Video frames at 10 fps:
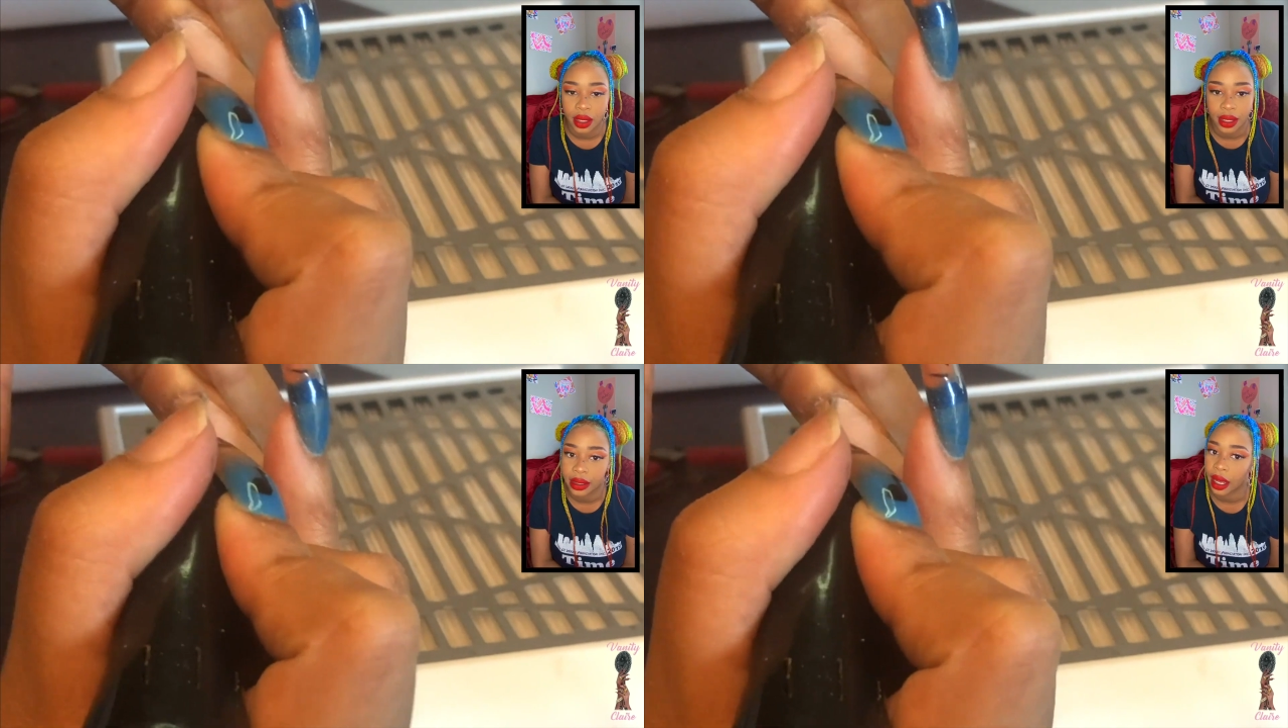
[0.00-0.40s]

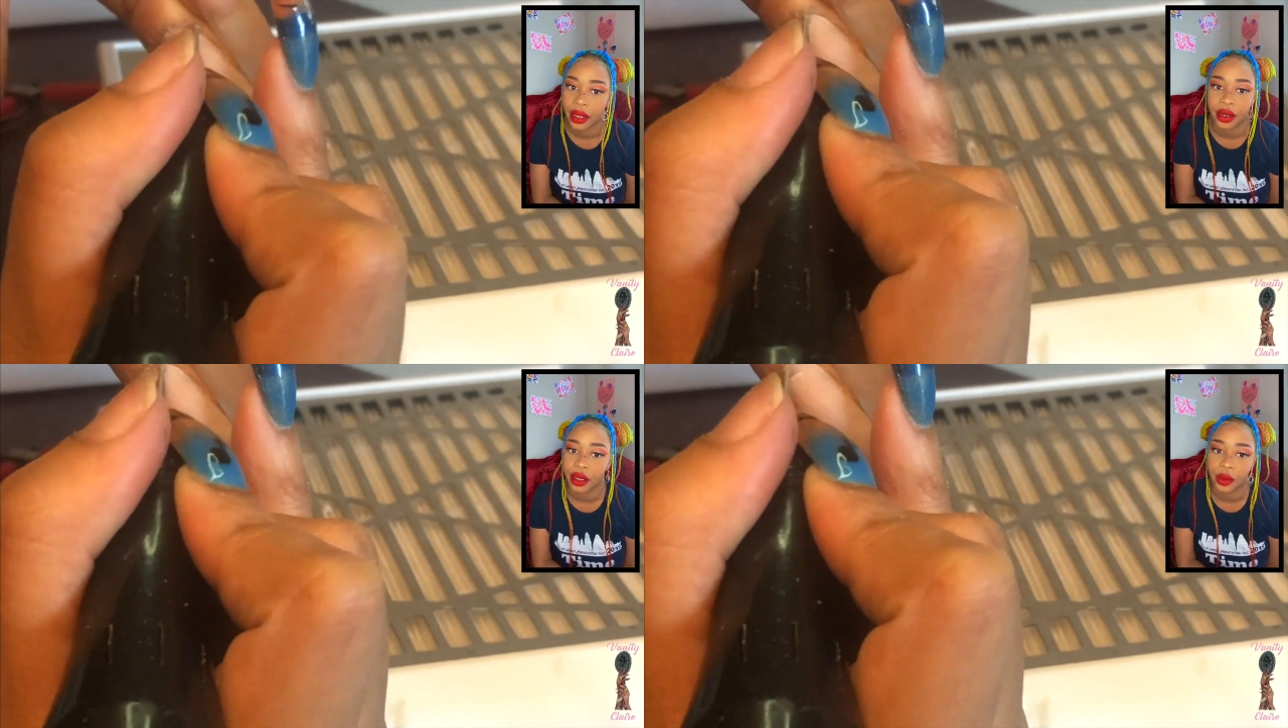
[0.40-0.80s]
and not
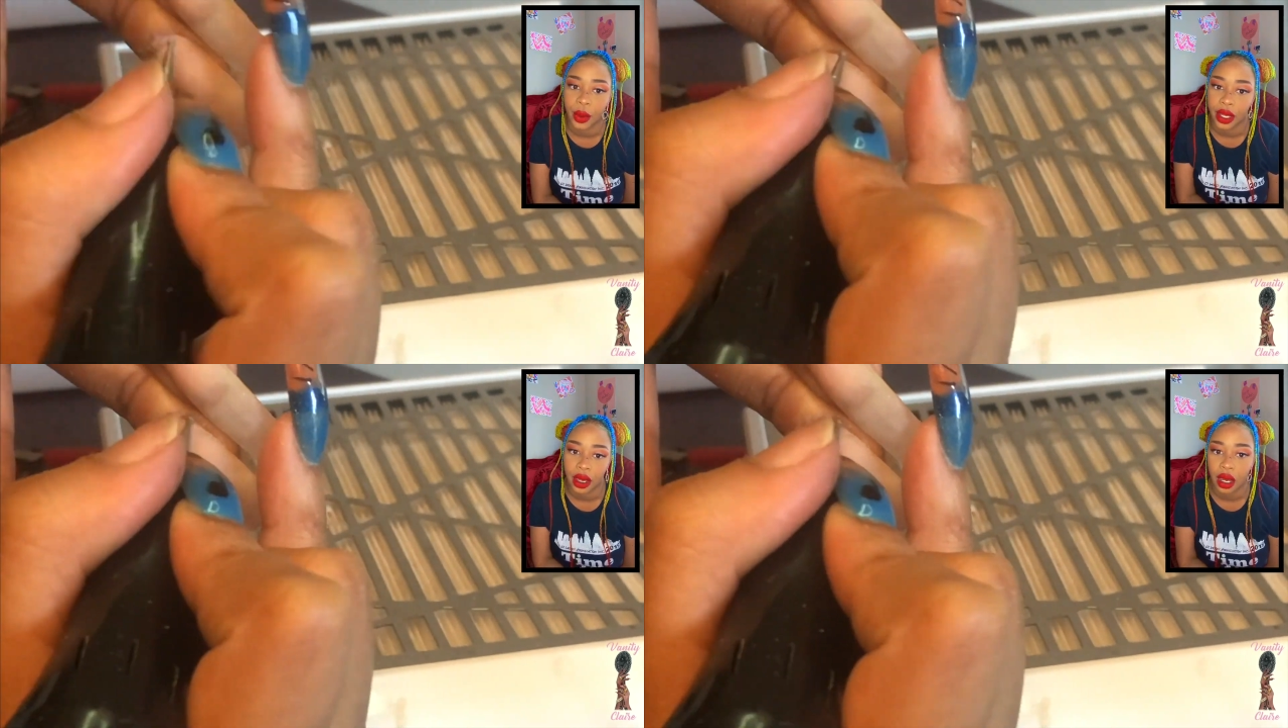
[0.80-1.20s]
in a good
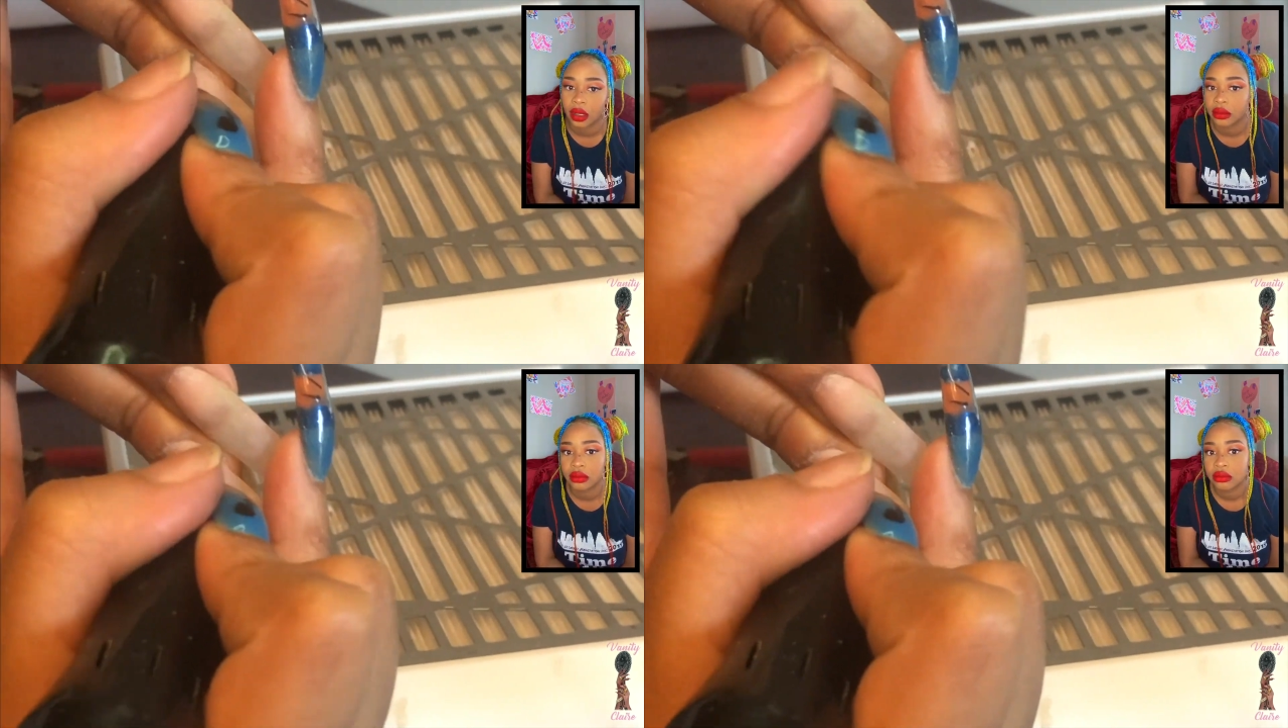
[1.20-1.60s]
way, y'all.
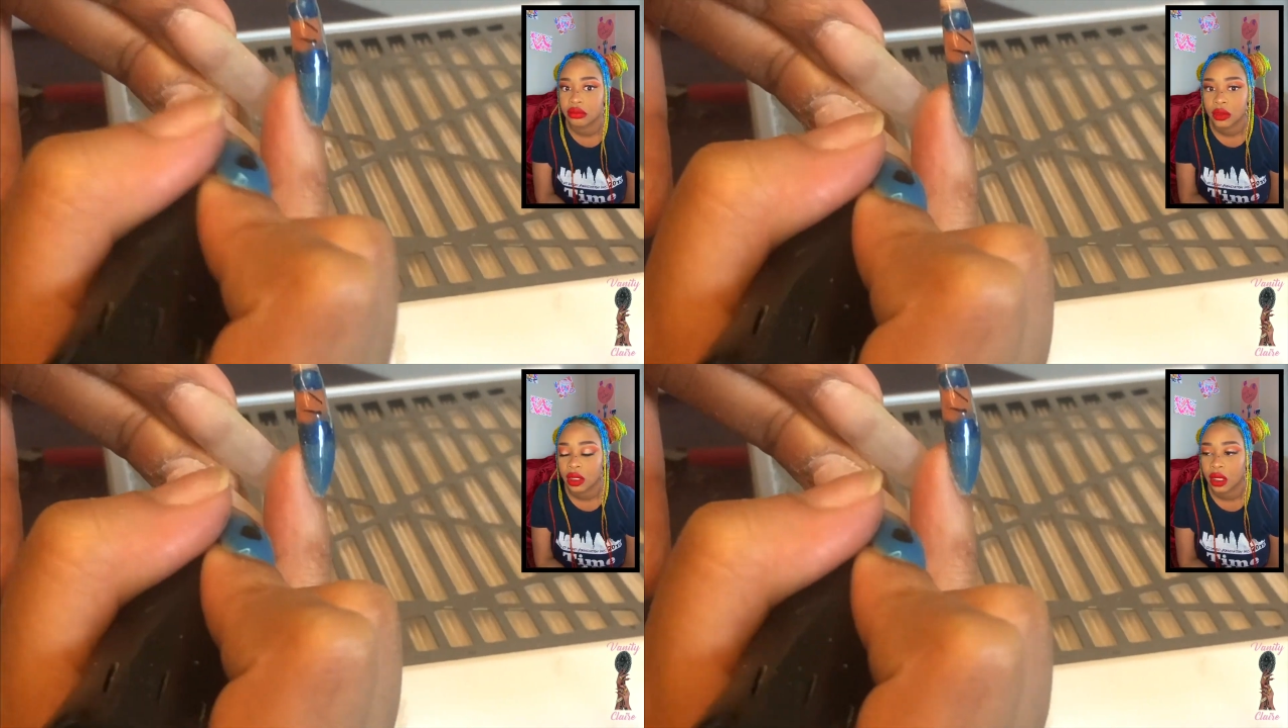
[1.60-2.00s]

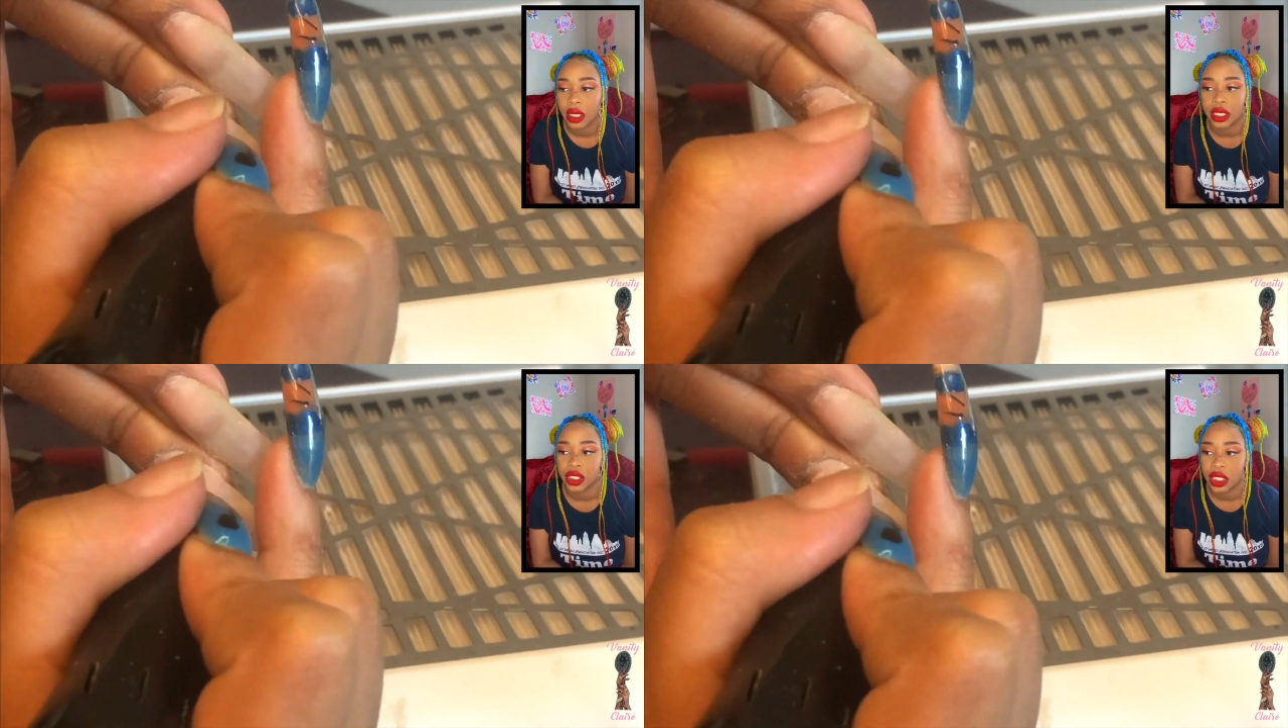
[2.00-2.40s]

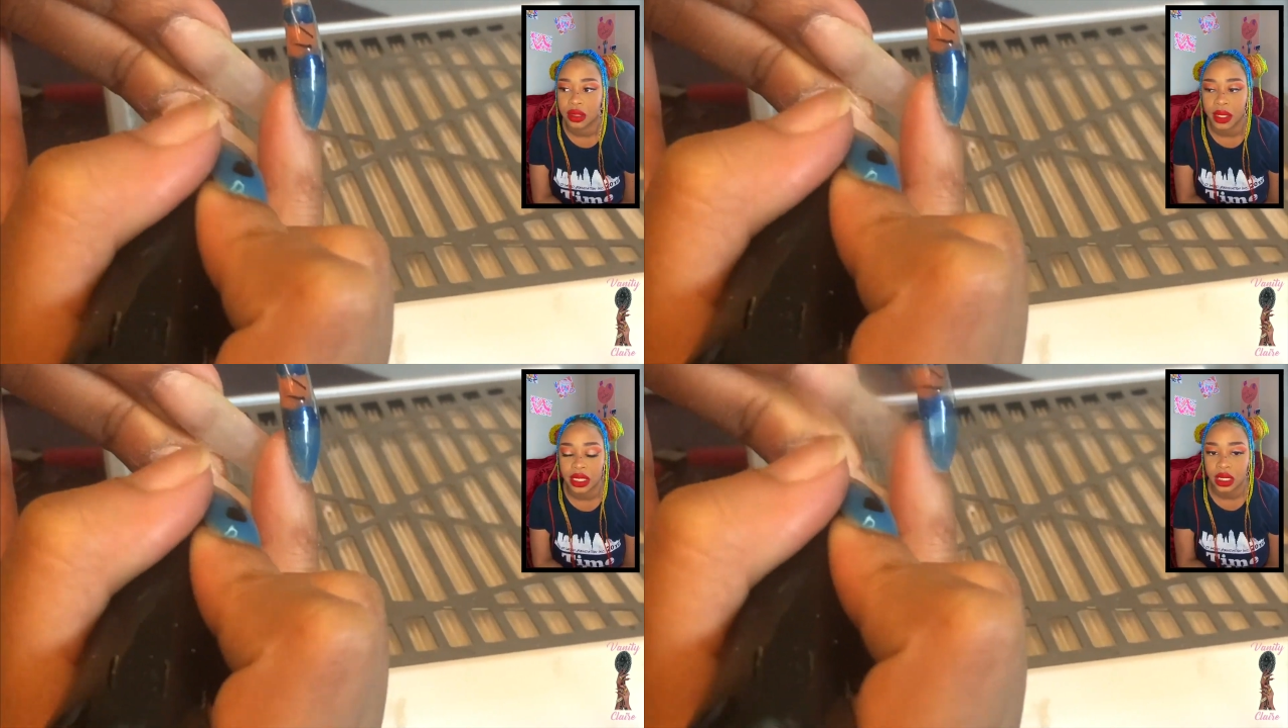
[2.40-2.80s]
It's just
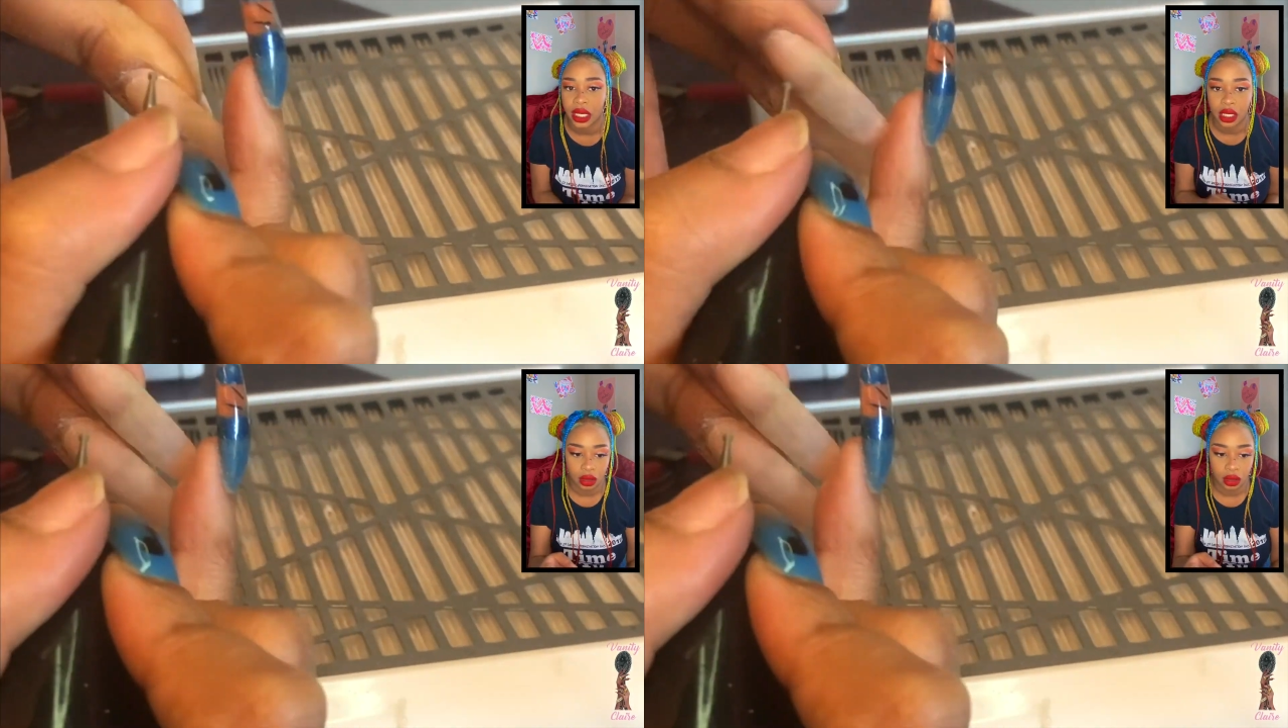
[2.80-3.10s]
meant to like